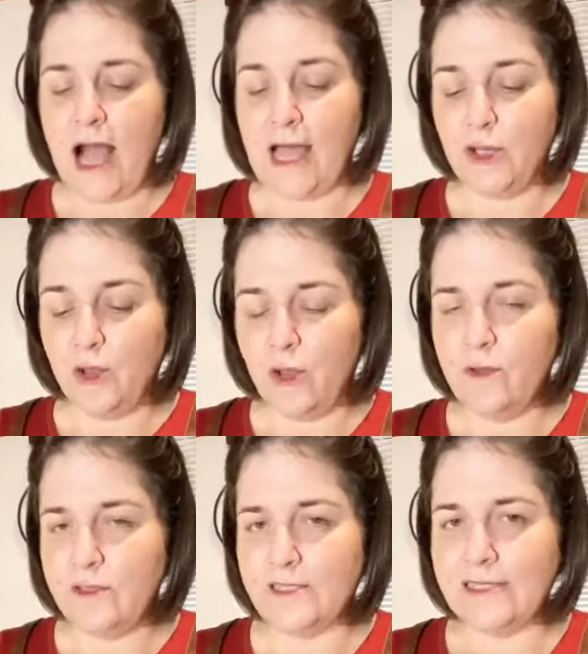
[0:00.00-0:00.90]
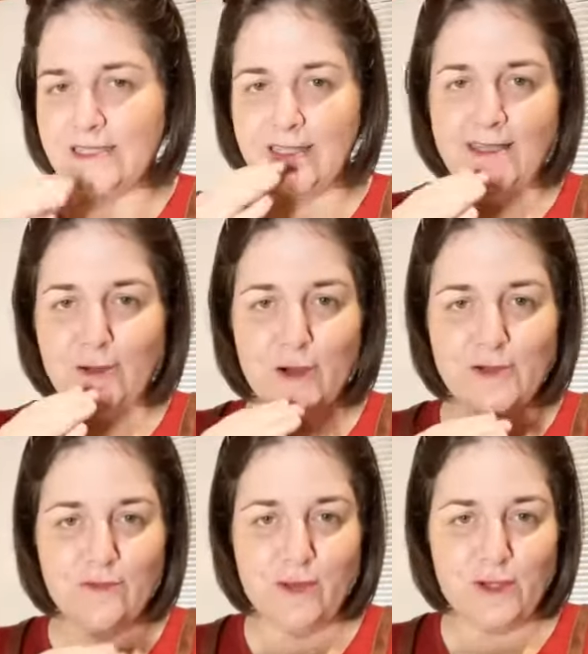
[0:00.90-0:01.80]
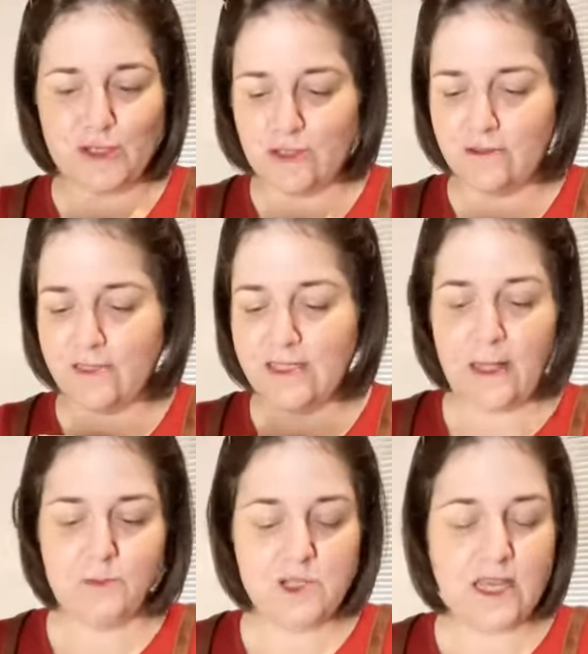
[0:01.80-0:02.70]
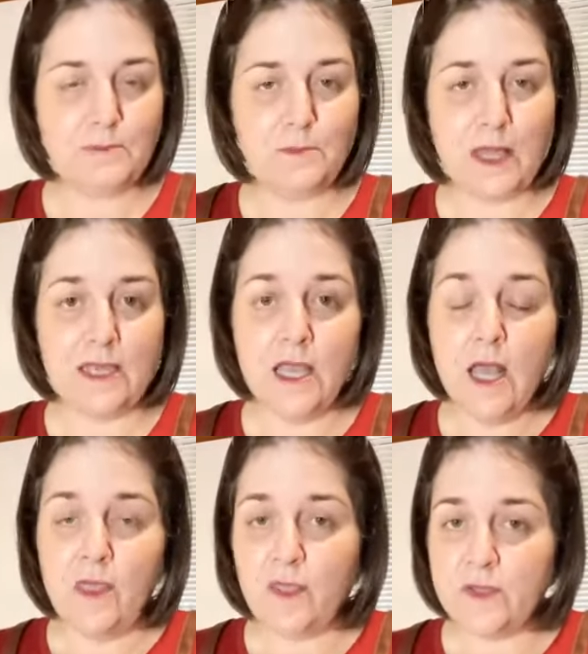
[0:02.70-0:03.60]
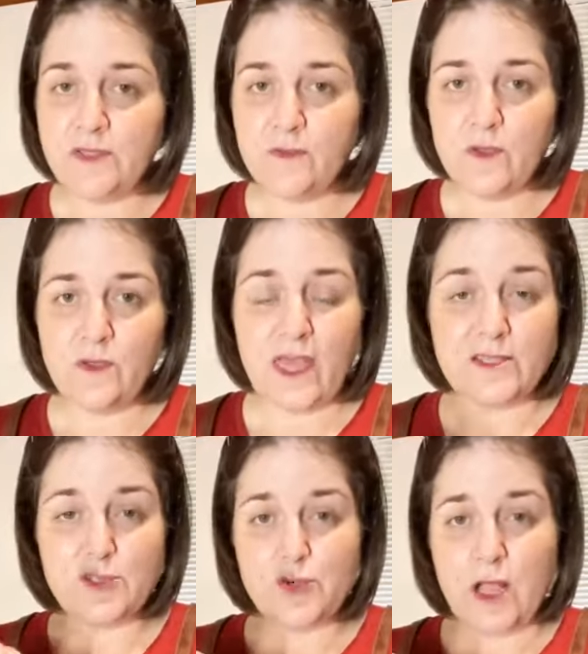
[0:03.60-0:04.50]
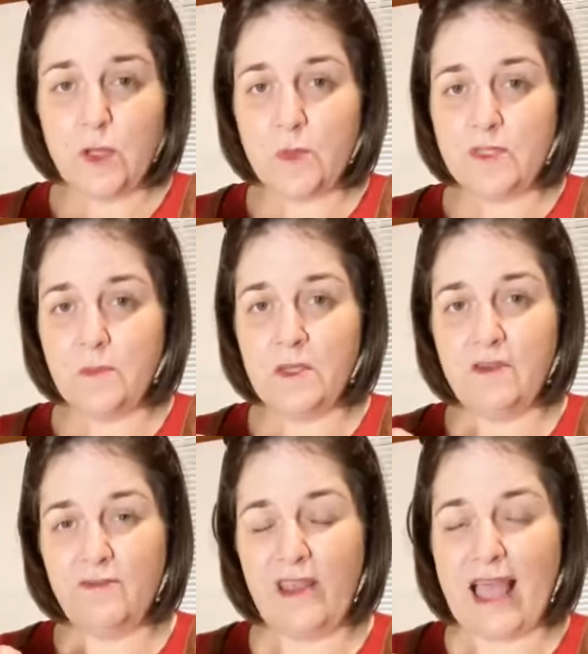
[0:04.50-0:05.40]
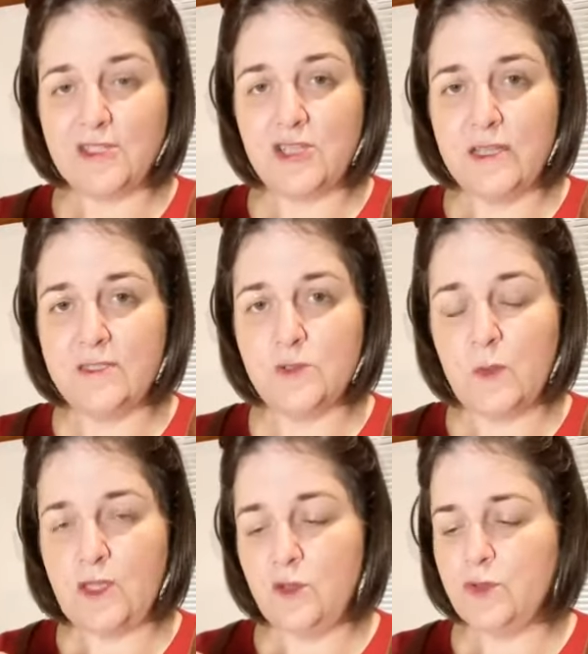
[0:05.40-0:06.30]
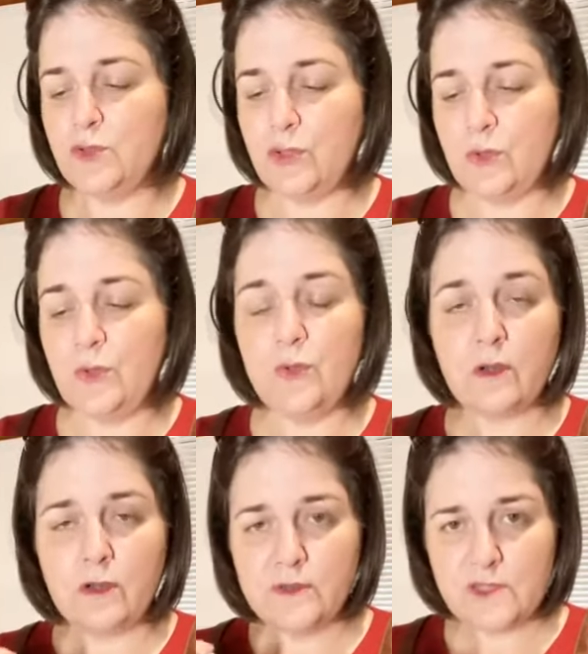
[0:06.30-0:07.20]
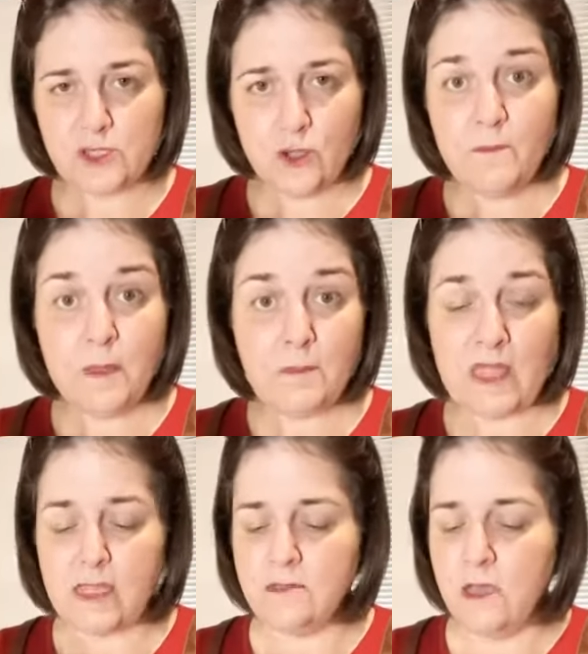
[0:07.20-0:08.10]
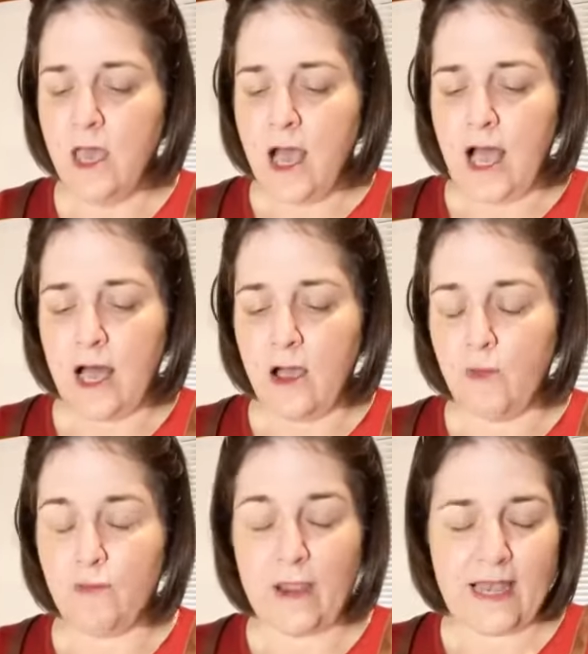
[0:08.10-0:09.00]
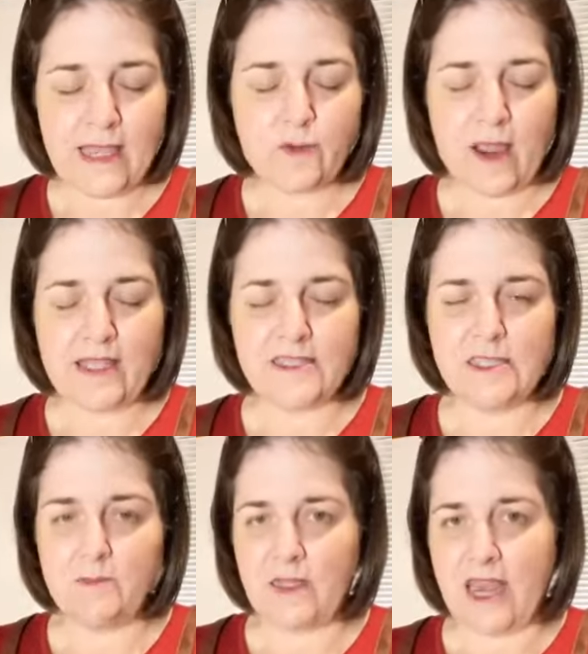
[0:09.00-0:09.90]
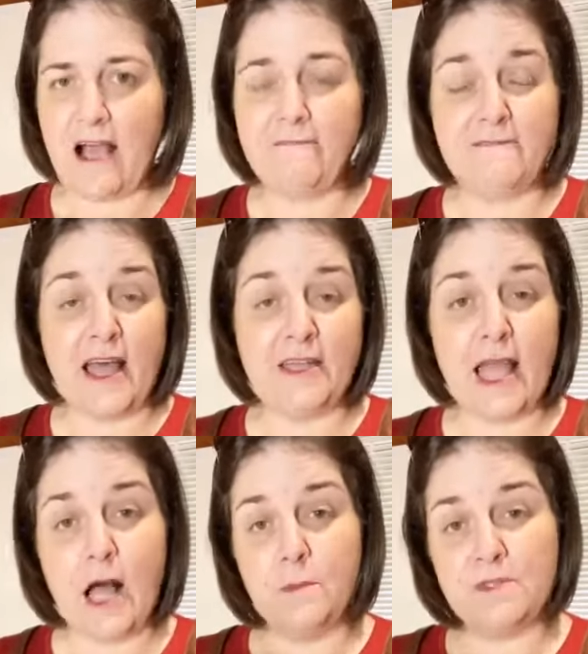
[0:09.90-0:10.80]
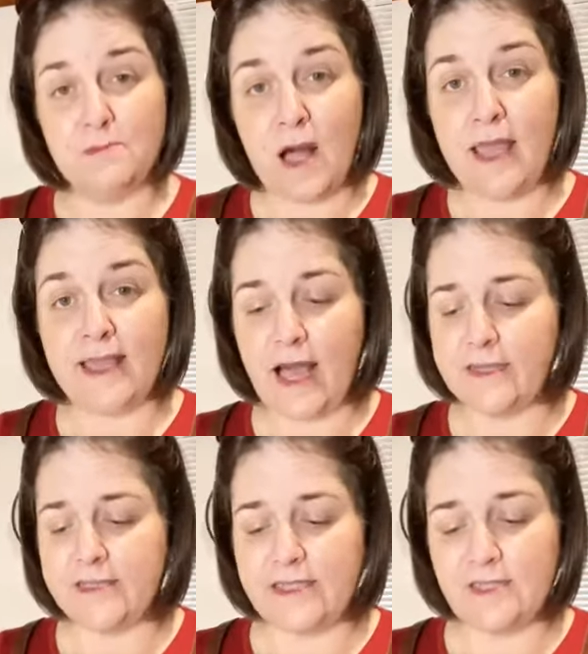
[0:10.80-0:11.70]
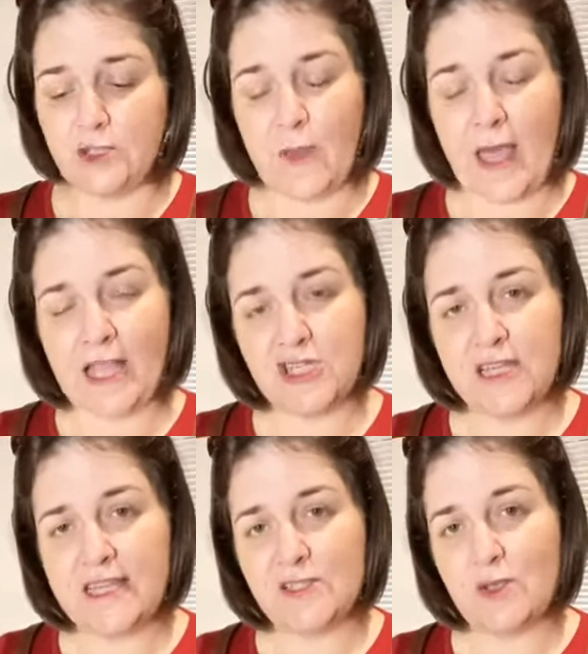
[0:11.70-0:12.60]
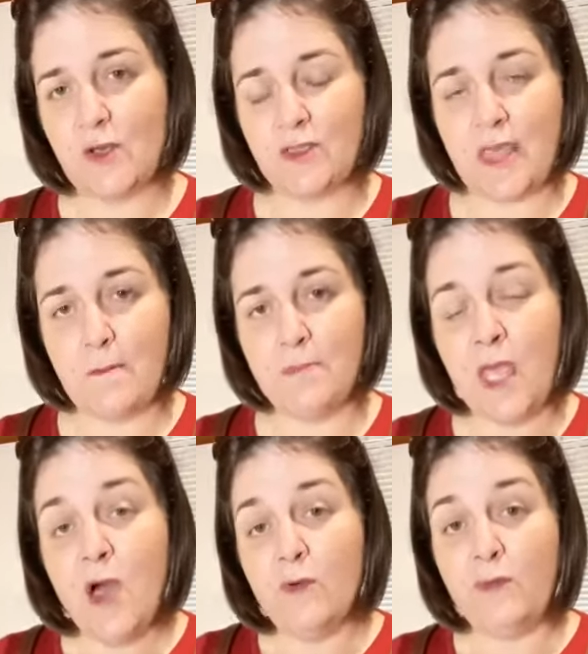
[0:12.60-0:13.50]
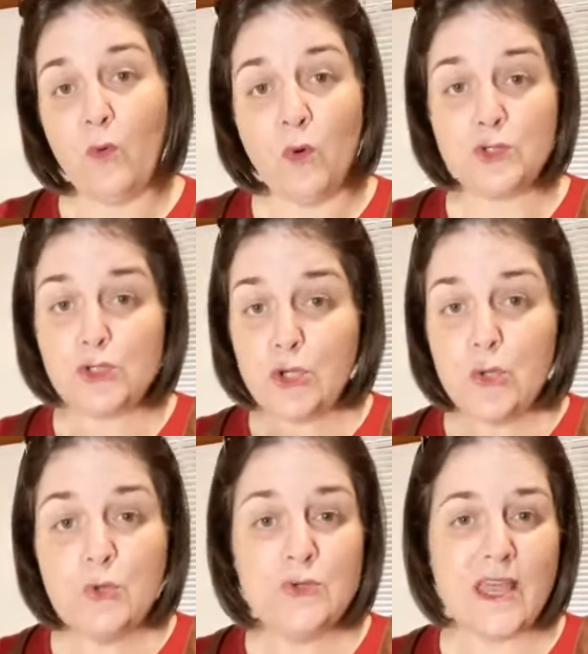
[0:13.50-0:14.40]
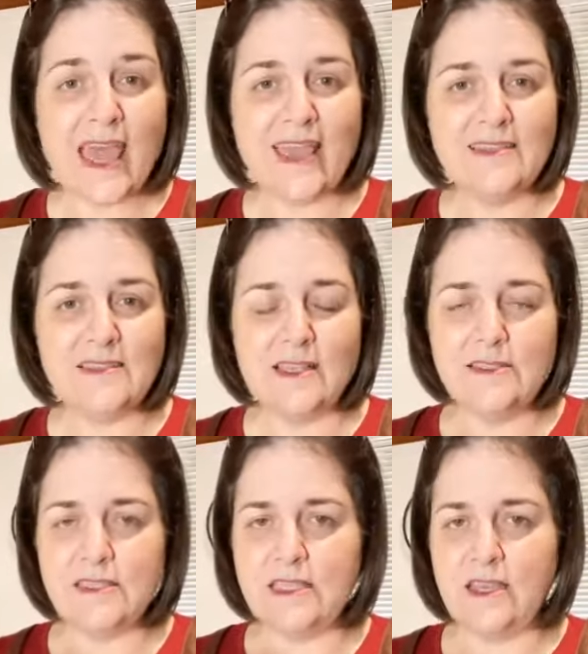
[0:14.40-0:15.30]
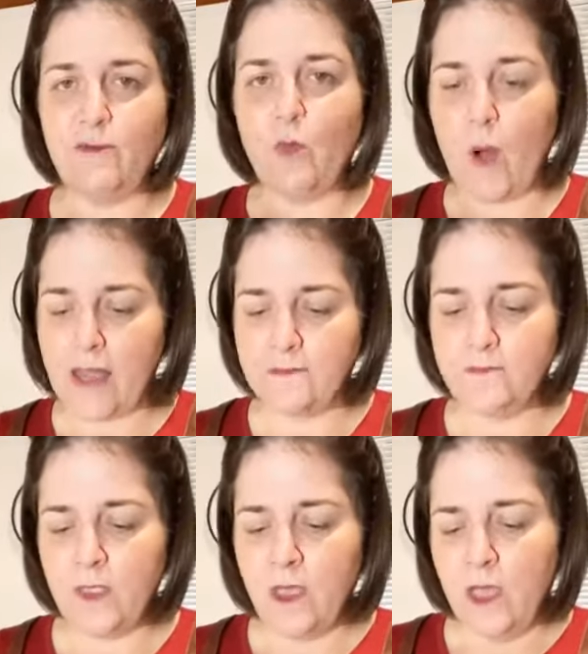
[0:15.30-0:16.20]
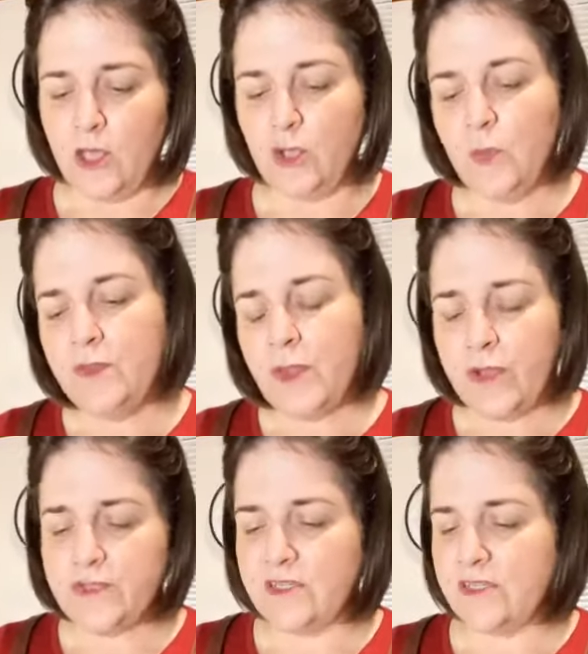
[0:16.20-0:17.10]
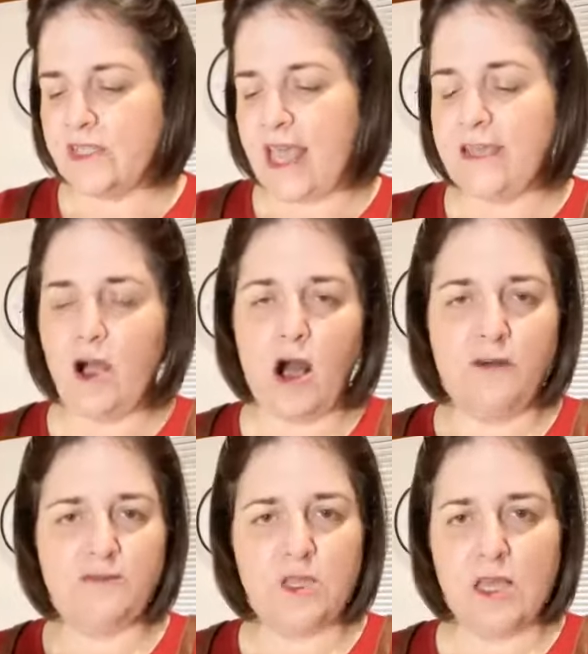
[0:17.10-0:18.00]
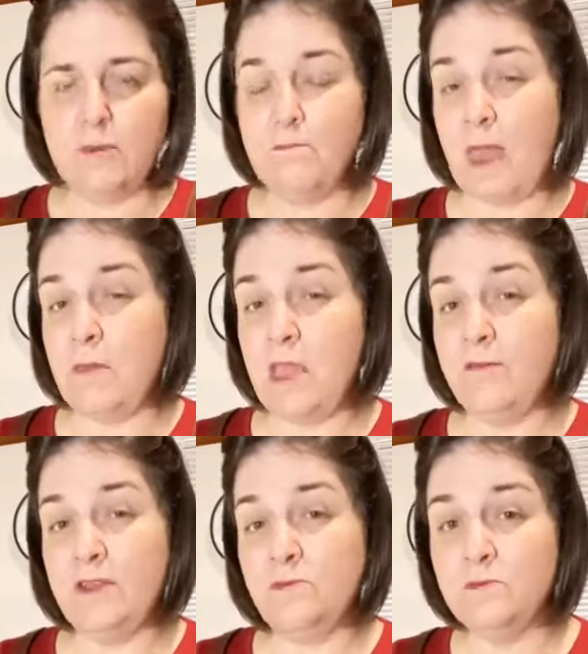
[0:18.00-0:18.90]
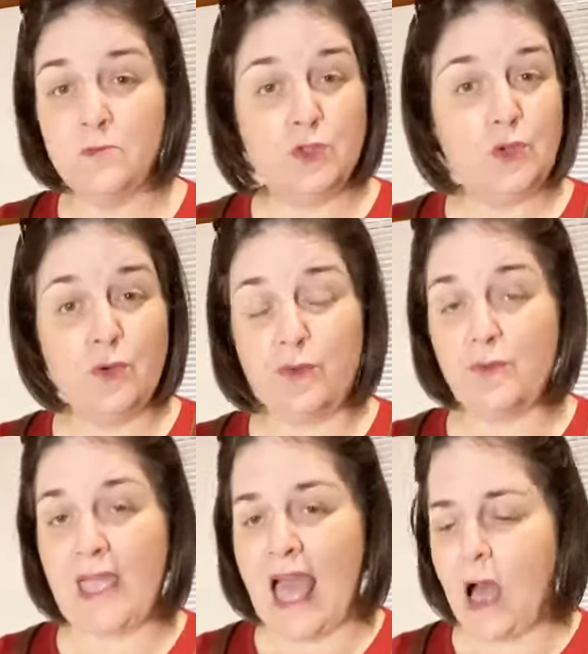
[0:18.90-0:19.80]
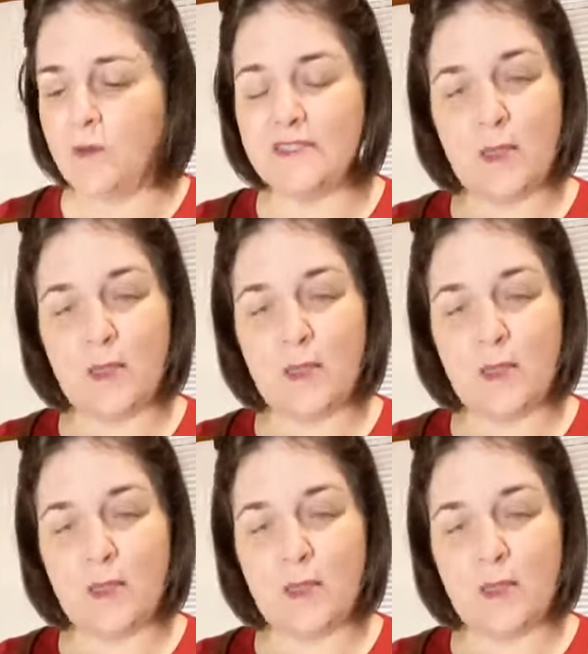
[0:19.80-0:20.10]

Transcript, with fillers: I know this is a controversial subject, but those of you that struggle with a bit of flatulence when you do consume the bean, uh, a really great tip that i found helps my guts is to actually soak them for two days instead of one you will notice that after maybe even two or three hours,